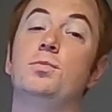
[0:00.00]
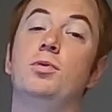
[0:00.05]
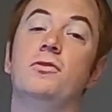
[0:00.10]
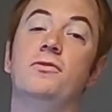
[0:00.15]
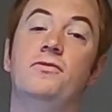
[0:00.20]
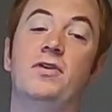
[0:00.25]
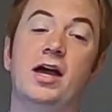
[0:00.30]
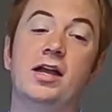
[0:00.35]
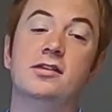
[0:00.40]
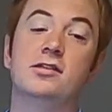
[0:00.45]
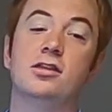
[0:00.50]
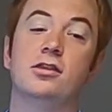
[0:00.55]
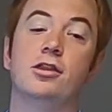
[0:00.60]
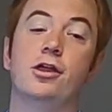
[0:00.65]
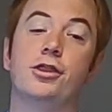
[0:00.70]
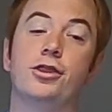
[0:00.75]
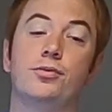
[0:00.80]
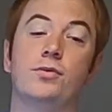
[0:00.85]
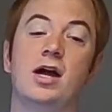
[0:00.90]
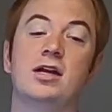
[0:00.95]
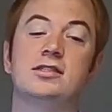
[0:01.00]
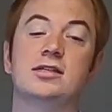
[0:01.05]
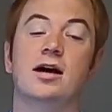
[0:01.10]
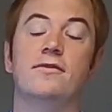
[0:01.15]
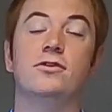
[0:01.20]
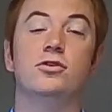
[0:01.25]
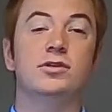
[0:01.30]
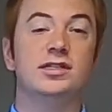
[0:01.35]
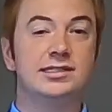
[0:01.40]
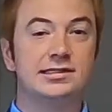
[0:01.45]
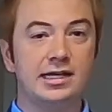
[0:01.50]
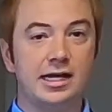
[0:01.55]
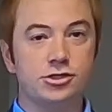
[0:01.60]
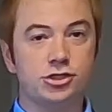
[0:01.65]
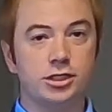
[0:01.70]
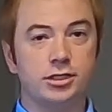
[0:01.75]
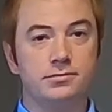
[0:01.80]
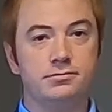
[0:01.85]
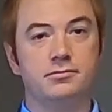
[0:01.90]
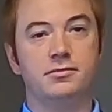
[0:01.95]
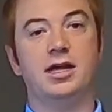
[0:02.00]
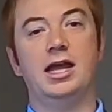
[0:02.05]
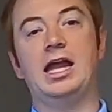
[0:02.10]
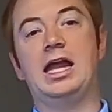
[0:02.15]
prevent the threat of a recession